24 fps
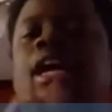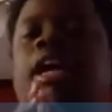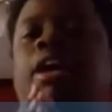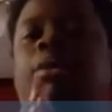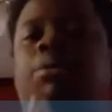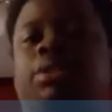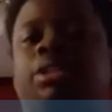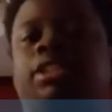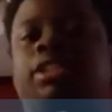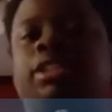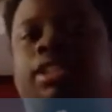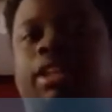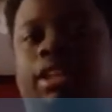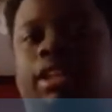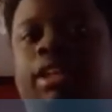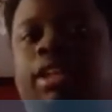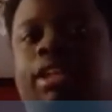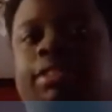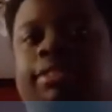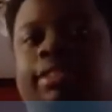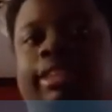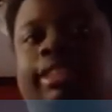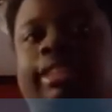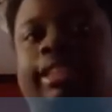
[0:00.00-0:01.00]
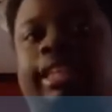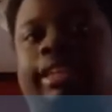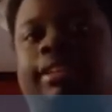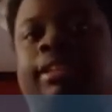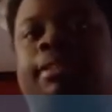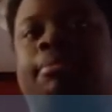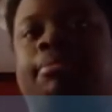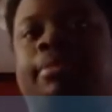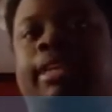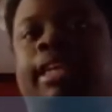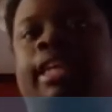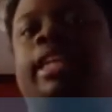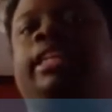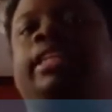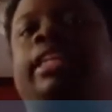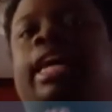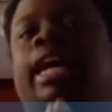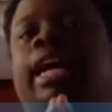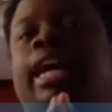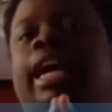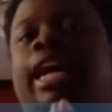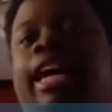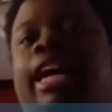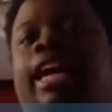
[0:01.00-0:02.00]
I was starting up to save the money
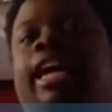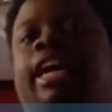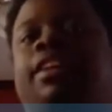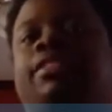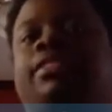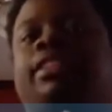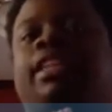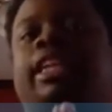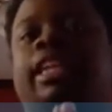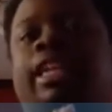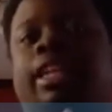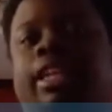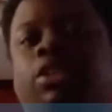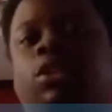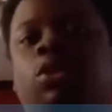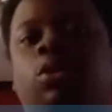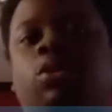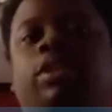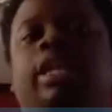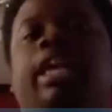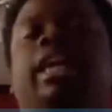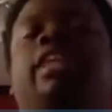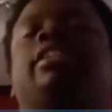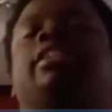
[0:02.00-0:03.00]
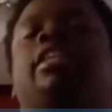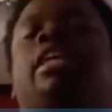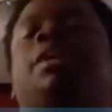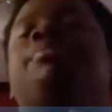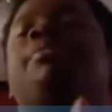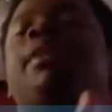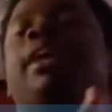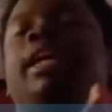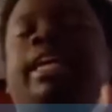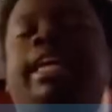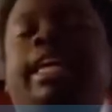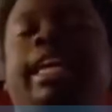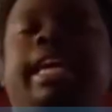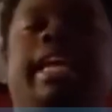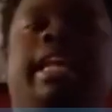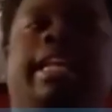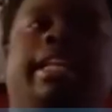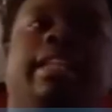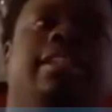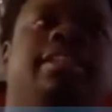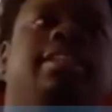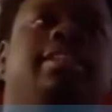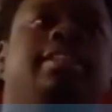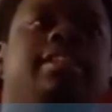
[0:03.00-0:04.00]
that I have to get a new laptop again.